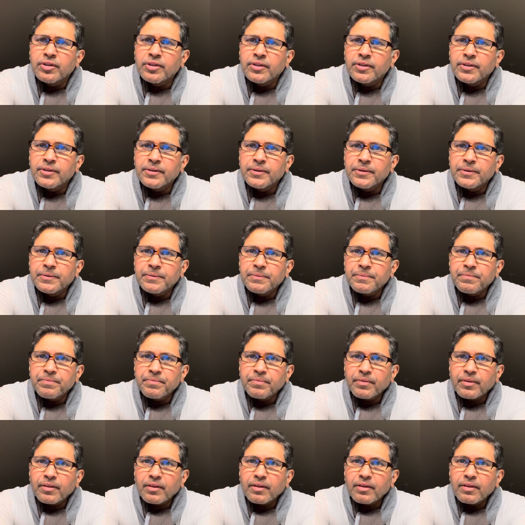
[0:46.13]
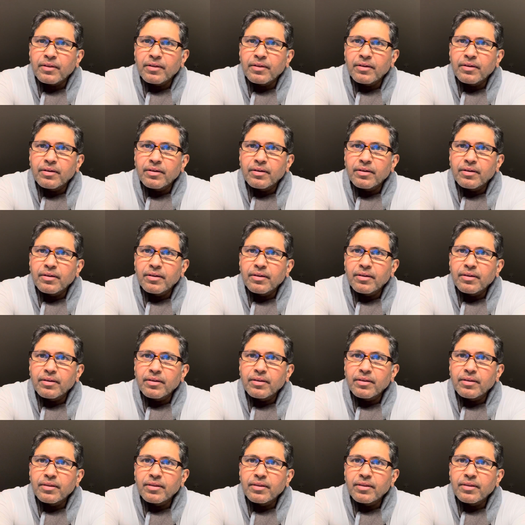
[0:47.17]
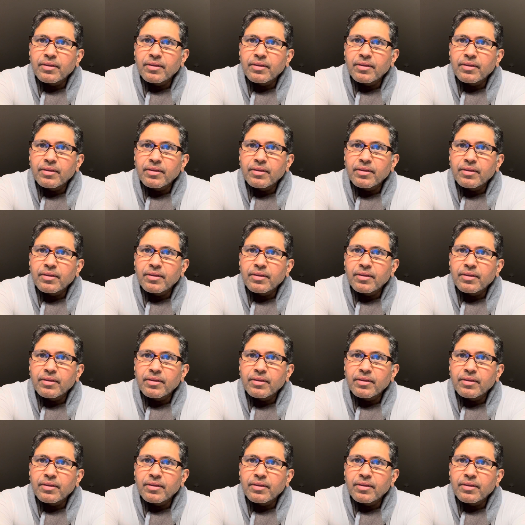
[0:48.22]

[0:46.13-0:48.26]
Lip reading: (silence)